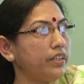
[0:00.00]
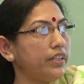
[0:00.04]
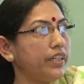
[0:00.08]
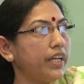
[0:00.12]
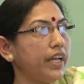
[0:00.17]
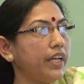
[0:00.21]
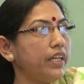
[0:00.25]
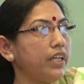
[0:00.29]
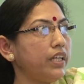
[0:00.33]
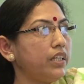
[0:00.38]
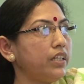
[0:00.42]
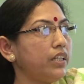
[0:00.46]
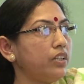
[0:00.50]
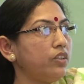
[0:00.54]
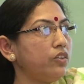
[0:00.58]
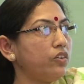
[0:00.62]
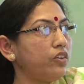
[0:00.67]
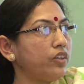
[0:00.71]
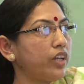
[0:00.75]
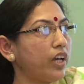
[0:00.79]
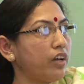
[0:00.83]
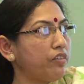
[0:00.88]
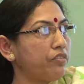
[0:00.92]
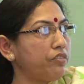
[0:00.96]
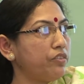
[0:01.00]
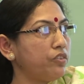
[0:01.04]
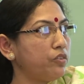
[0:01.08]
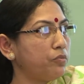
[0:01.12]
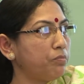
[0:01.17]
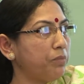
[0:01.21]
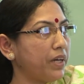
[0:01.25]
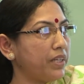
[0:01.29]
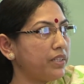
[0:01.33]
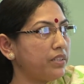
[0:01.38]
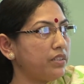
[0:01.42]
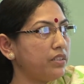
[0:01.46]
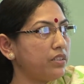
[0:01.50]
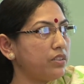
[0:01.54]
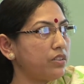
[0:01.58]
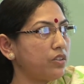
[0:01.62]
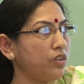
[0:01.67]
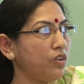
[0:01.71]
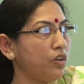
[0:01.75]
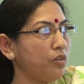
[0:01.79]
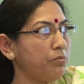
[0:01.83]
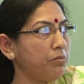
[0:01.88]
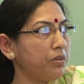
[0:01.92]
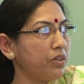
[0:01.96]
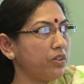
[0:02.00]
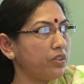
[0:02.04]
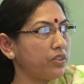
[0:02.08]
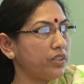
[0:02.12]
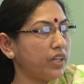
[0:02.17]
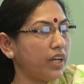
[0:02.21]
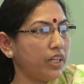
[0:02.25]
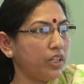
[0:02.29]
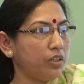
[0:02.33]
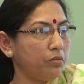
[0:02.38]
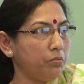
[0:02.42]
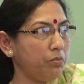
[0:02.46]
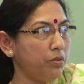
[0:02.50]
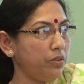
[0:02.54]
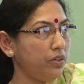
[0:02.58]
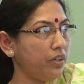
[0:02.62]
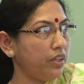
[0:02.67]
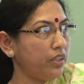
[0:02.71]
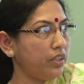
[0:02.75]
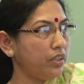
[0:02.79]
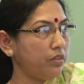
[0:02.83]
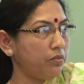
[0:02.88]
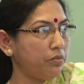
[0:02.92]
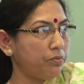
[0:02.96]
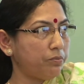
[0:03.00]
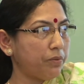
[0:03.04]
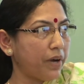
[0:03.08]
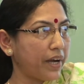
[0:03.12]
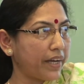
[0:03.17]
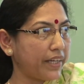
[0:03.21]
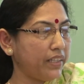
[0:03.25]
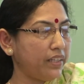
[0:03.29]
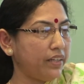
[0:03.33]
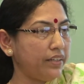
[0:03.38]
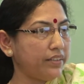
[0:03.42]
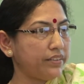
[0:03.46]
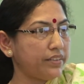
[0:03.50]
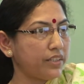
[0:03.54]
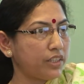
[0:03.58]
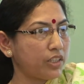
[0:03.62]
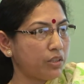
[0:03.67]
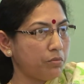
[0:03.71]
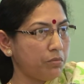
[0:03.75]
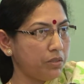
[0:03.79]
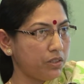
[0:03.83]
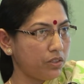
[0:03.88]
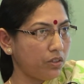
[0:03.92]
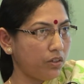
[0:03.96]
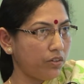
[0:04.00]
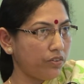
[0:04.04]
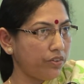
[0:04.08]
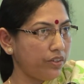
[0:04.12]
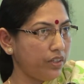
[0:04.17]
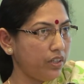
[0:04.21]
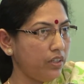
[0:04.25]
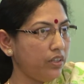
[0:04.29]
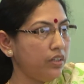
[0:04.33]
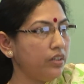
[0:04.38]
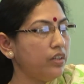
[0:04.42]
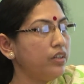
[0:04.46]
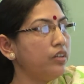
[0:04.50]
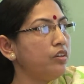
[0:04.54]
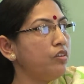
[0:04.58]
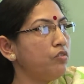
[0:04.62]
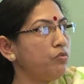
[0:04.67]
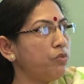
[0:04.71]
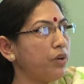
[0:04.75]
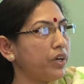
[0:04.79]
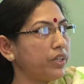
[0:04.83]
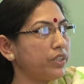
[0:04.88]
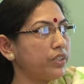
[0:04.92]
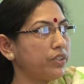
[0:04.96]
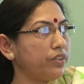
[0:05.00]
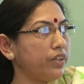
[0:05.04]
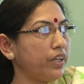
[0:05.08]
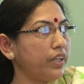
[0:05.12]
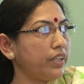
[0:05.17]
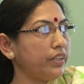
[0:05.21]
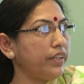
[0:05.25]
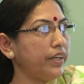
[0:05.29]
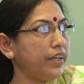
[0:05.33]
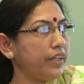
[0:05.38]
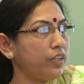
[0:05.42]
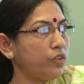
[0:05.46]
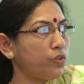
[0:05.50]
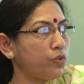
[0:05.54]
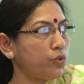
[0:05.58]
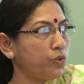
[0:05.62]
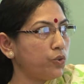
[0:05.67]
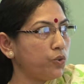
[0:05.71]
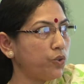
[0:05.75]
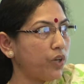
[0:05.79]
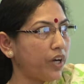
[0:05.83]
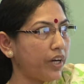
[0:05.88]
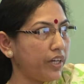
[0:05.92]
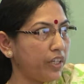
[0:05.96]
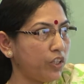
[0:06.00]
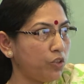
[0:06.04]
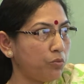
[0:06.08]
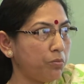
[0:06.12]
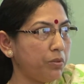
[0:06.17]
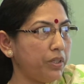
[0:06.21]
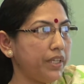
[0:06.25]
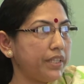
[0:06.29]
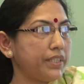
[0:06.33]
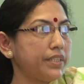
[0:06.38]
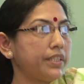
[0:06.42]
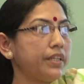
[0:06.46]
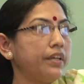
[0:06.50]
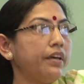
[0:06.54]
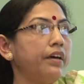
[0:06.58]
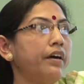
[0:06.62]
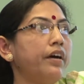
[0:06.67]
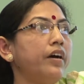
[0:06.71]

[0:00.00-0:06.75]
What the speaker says: Delhi did not have to pass this law because RWA, the Bhagidari system is already functioning there through RWAs.